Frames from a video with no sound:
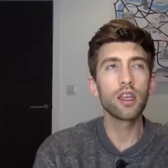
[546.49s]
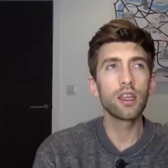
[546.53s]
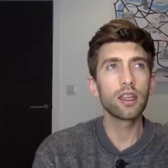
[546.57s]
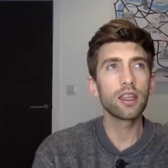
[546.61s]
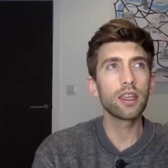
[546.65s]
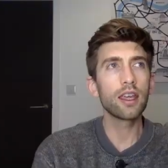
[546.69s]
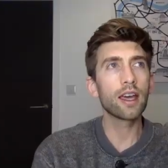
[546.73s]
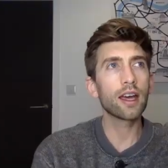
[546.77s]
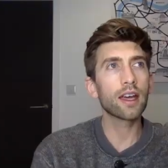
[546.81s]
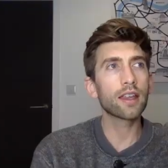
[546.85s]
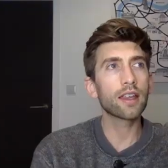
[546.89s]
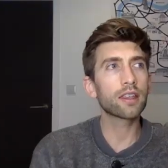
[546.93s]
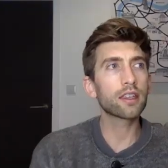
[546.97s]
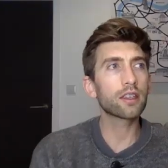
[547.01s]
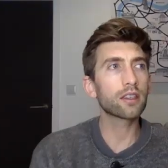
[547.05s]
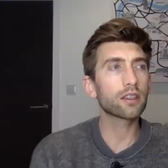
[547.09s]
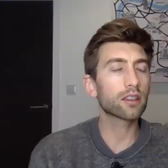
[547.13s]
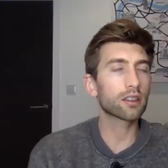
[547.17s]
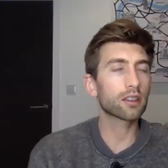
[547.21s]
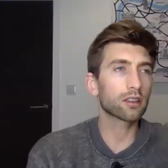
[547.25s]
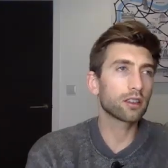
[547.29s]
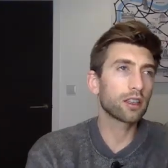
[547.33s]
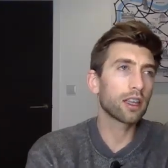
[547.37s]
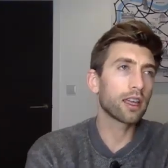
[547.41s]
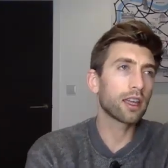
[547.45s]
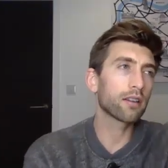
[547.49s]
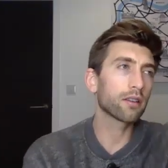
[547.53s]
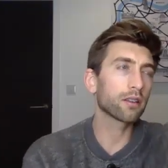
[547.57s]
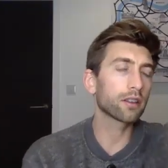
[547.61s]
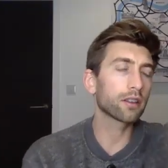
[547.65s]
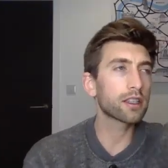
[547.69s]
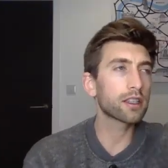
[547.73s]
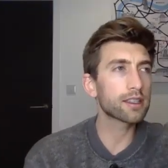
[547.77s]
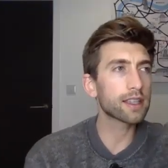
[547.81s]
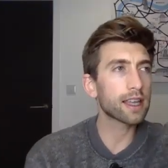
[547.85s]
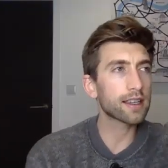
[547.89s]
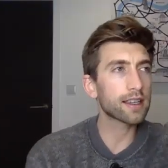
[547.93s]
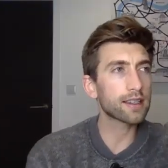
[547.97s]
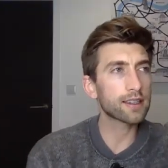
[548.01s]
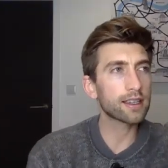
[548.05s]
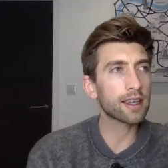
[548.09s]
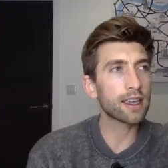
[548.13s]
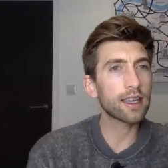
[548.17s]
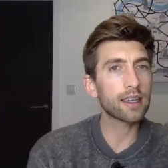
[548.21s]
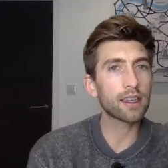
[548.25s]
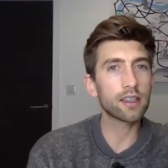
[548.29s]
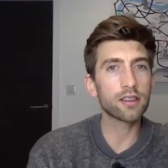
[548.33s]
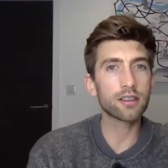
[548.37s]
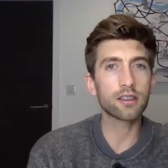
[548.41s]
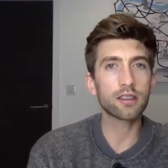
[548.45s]
yeah i think yeah well, there's that
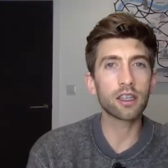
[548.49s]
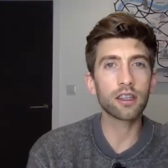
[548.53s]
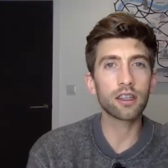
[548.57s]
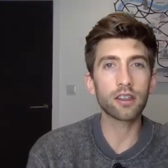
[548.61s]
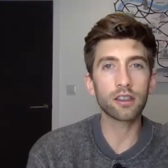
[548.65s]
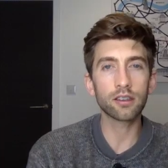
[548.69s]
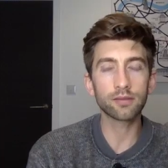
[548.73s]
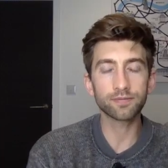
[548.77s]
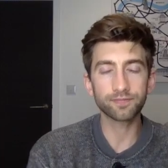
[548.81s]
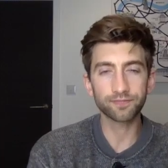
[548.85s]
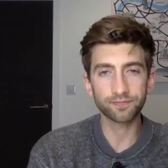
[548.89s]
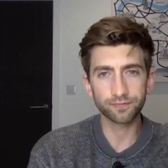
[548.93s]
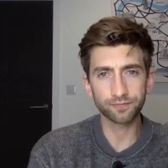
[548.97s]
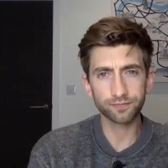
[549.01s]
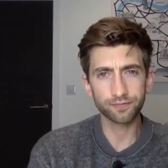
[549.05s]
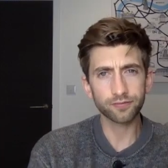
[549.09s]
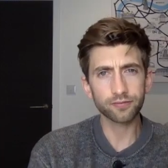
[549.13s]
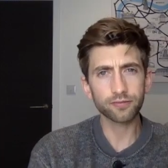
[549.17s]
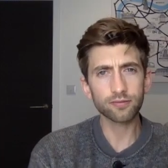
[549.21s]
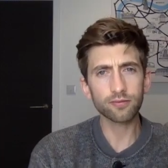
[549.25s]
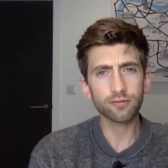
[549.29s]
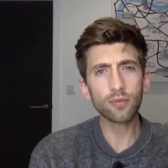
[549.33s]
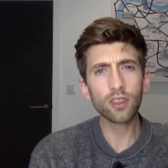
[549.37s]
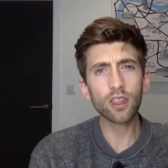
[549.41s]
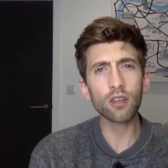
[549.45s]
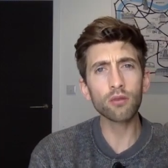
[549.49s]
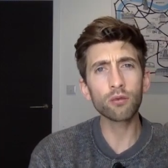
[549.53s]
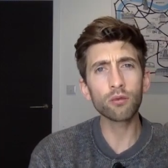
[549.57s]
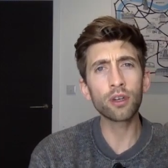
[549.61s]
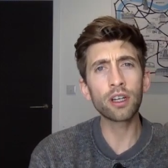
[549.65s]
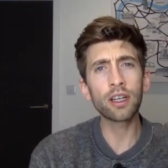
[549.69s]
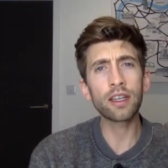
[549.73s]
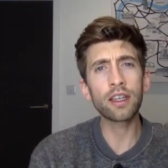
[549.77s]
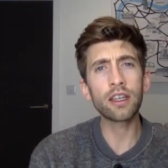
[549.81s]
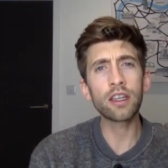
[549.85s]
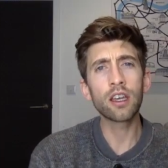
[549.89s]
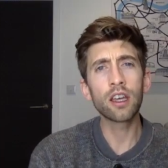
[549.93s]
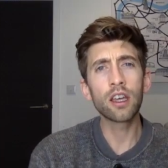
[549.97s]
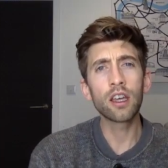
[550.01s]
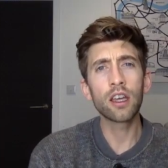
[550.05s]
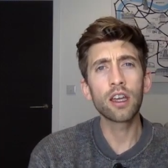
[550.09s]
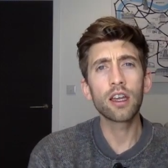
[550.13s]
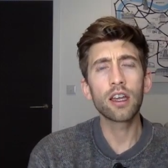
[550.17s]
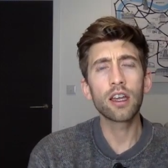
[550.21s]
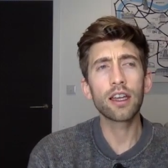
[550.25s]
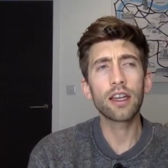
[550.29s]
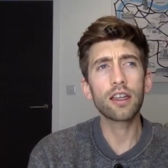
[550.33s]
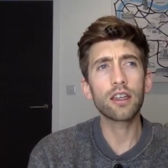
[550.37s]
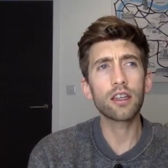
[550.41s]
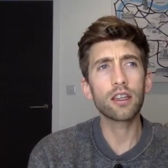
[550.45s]
saying isn't there that really
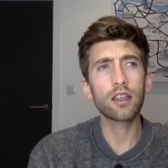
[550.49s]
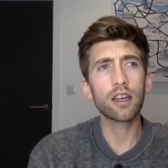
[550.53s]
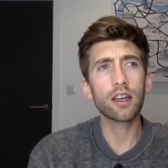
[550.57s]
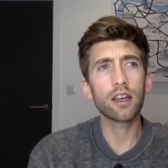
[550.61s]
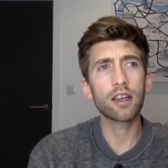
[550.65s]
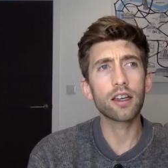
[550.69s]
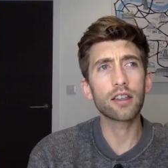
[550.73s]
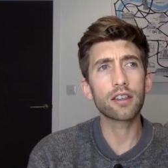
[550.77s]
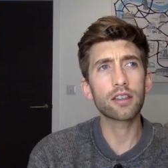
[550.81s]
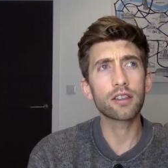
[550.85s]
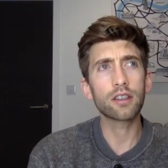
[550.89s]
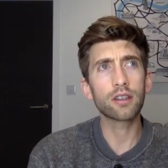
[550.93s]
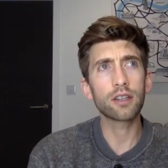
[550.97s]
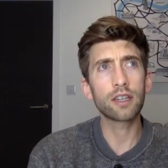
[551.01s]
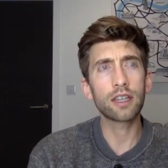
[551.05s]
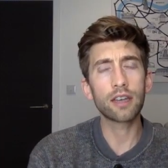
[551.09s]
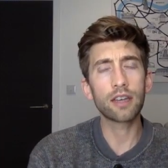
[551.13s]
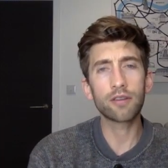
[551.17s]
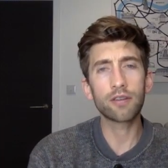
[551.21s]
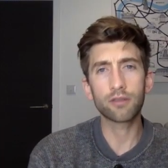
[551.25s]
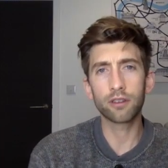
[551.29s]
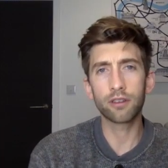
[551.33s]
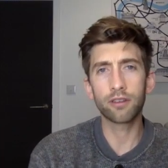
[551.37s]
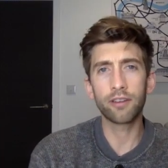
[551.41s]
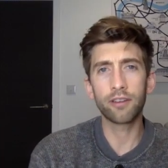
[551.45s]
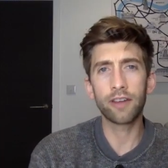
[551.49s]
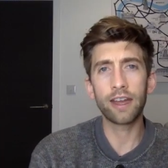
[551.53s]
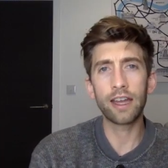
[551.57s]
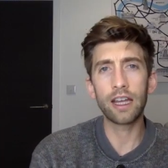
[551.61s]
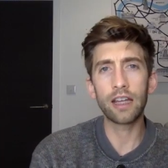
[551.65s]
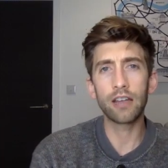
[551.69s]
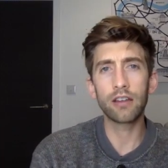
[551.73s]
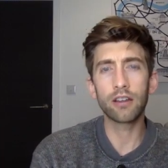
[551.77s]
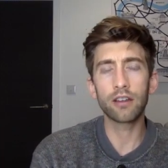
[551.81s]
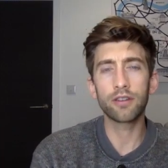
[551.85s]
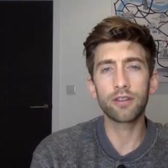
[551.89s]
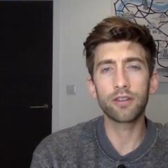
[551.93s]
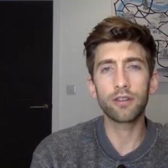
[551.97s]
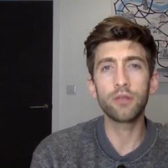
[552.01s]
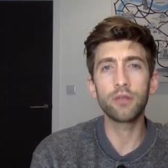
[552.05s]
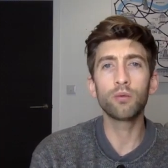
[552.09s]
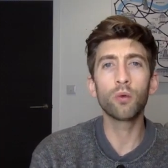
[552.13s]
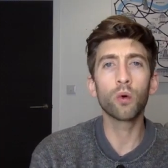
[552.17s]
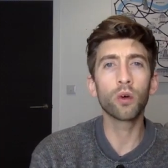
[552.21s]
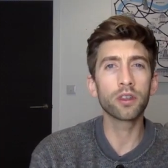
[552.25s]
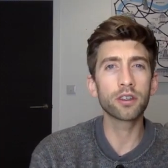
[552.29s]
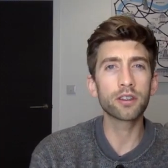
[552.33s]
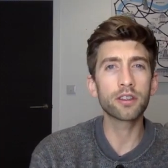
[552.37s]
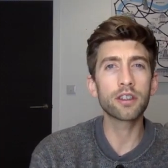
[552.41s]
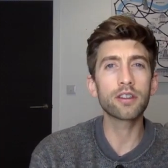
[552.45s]
it, it's only ever a failure if you
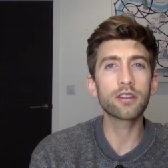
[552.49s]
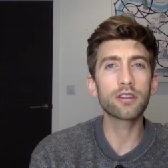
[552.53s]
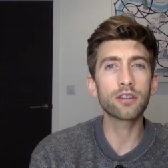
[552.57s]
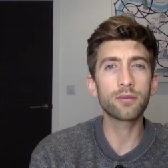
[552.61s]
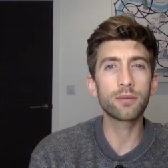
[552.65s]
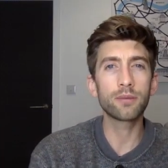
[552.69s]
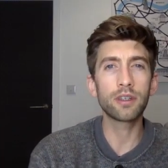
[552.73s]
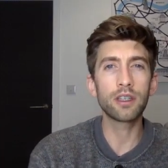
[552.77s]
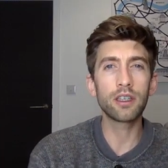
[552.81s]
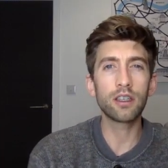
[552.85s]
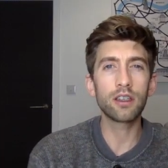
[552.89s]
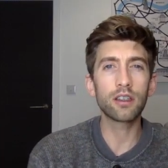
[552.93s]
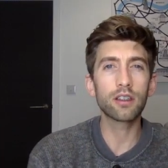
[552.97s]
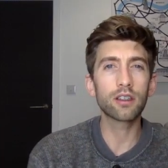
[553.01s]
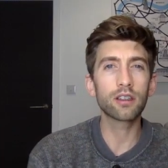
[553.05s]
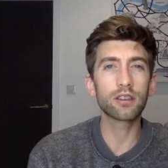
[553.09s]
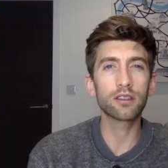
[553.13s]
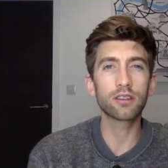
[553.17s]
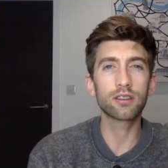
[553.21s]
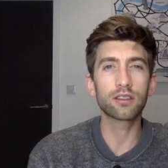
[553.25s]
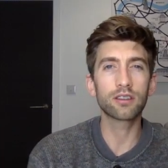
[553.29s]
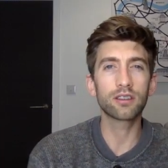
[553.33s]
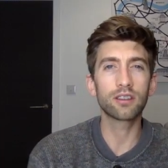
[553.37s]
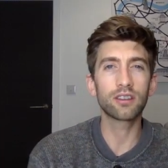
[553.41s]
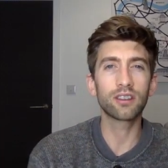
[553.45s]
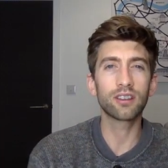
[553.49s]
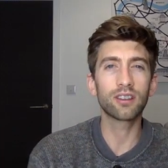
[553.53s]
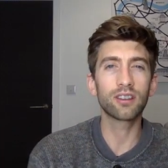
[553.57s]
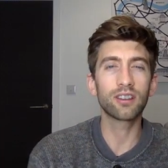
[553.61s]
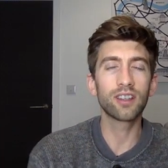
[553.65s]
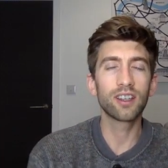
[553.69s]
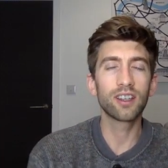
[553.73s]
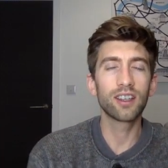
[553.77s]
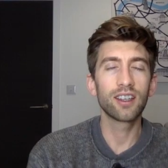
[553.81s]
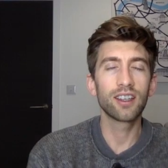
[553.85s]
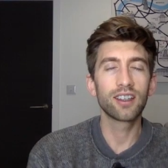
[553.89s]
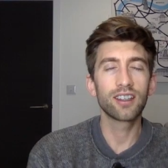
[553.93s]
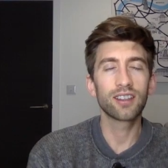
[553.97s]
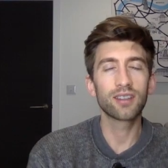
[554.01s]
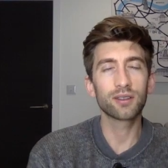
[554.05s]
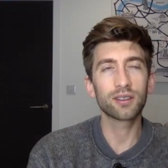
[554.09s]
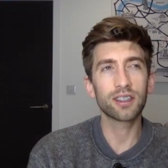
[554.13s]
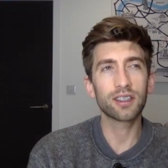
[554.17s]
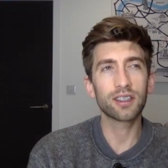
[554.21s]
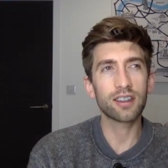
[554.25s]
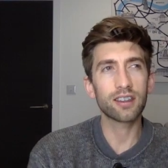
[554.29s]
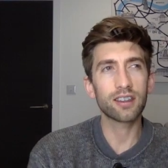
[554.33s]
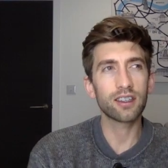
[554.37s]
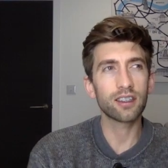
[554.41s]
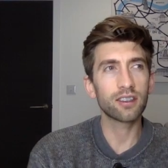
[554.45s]
want it to be because you know there's always
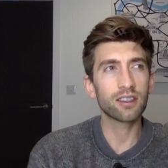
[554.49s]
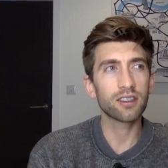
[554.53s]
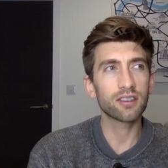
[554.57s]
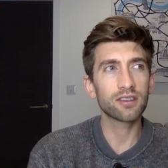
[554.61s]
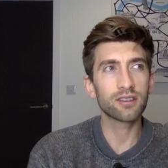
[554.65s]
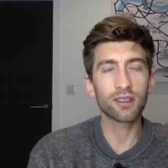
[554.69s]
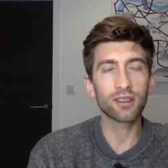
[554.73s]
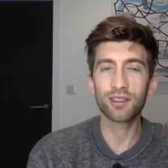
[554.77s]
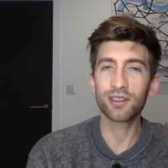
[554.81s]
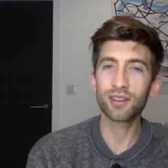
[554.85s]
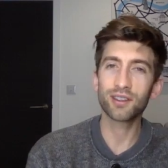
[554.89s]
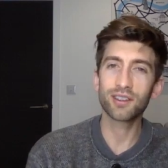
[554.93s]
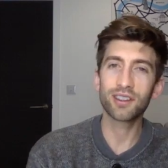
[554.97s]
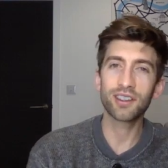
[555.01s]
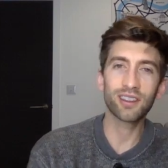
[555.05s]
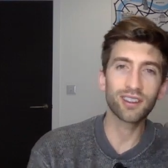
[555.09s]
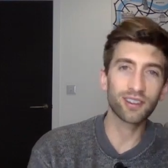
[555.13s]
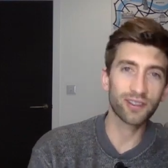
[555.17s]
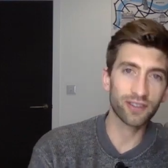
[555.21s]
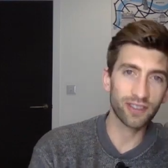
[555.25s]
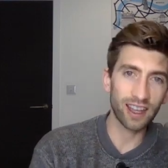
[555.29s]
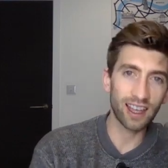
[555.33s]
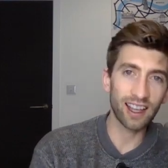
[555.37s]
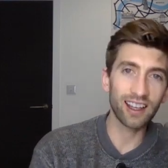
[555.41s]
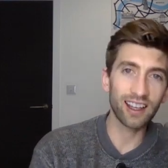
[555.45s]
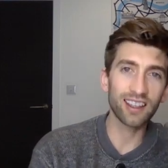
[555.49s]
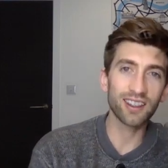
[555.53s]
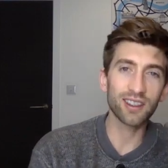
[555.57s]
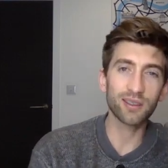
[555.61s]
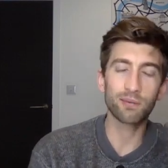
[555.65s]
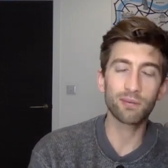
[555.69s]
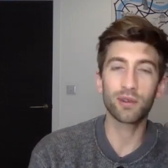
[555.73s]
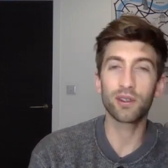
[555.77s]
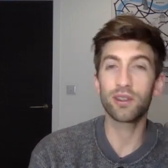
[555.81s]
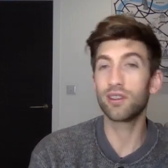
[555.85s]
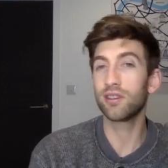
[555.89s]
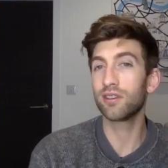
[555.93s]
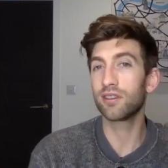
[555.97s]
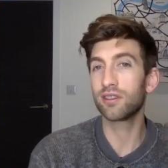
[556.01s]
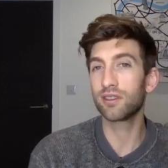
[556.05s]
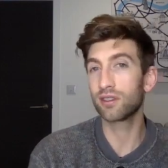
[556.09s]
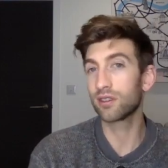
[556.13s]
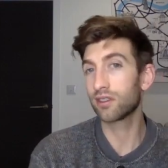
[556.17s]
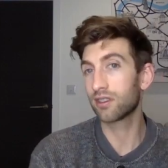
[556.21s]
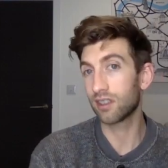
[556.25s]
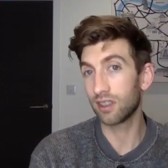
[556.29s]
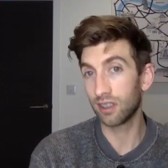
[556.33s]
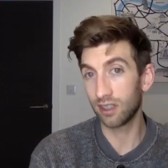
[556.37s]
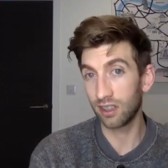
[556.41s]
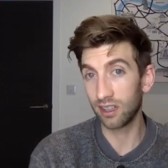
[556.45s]
that thing there's no such thing as failures but you
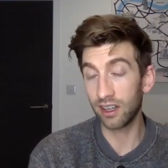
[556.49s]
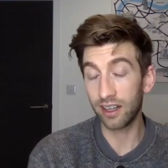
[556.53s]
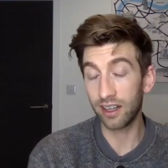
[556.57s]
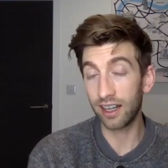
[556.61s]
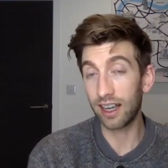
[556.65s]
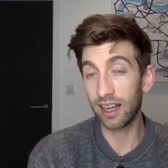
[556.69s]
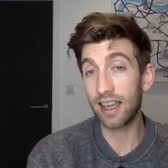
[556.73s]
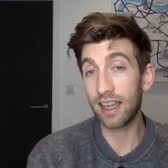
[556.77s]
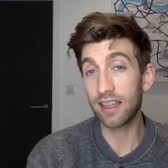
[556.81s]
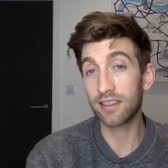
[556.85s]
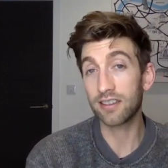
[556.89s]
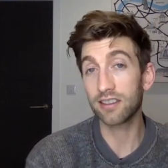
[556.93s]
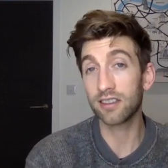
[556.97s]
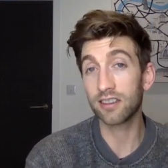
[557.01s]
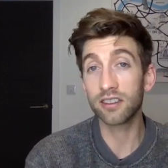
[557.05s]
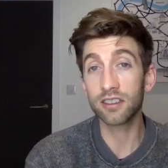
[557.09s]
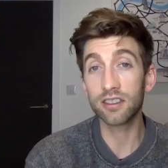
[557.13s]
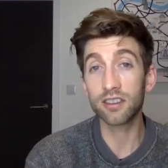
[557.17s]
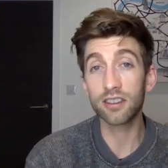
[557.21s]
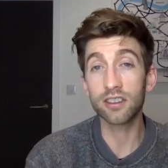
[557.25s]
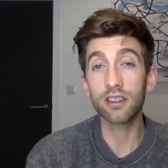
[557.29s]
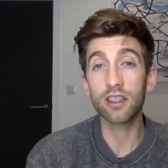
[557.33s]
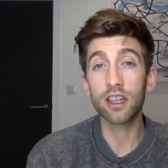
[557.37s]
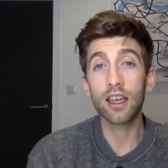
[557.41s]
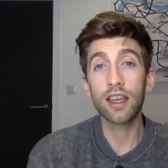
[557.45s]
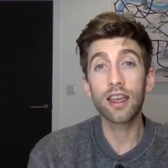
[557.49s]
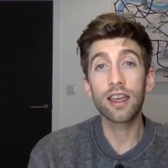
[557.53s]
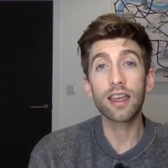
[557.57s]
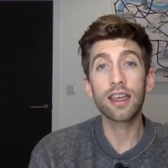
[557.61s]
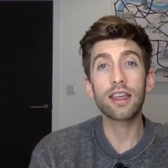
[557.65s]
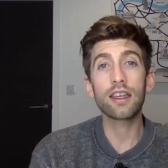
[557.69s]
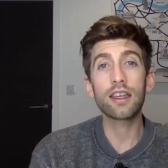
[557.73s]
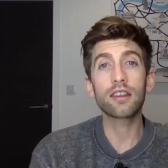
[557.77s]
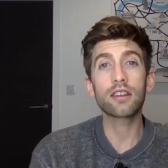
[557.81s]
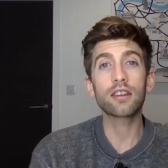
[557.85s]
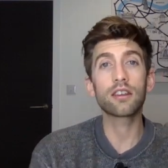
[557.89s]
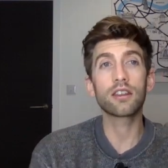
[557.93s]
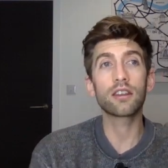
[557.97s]
just learn lessons and it,